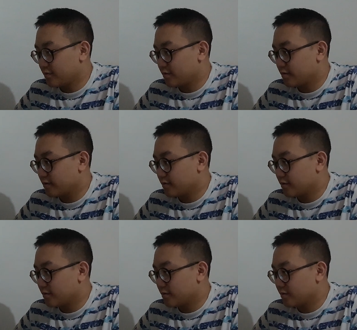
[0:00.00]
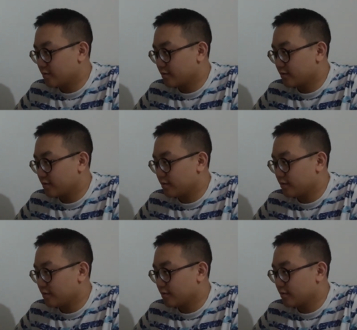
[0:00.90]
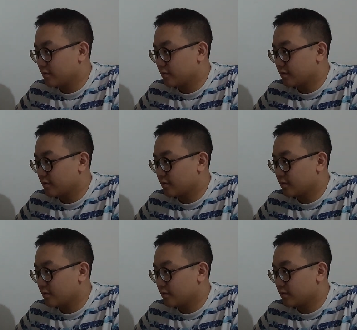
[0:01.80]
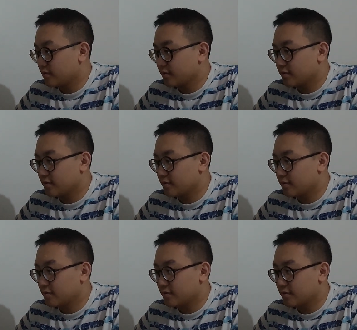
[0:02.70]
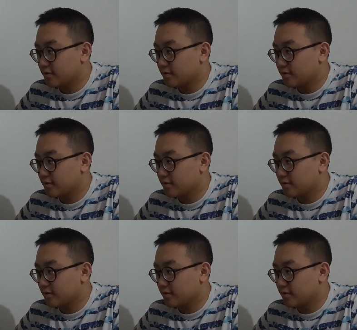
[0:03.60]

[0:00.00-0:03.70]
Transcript: Nothing is said.